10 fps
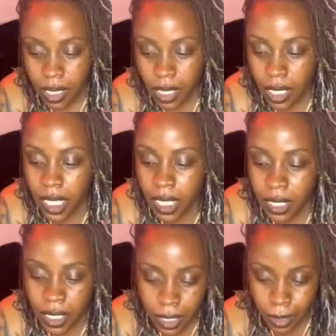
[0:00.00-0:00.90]
Oh
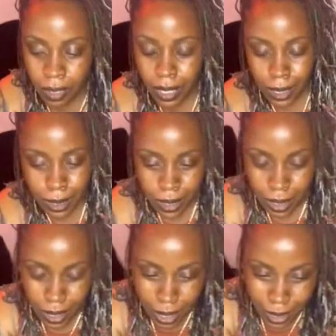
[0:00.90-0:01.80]
no, I think this.
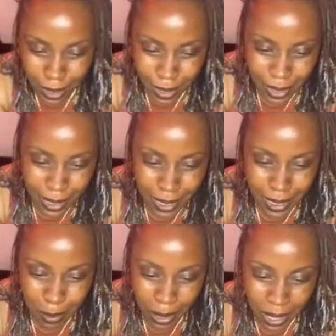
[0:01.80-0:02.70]
Oh no,
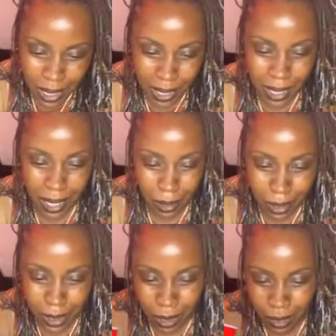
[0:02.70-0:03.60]
somebody needs to clean their
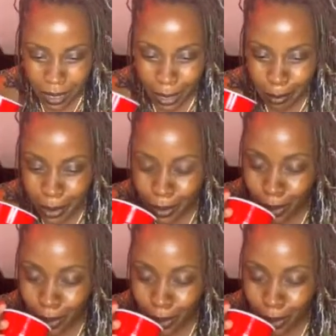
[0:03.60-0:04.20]
stove top though.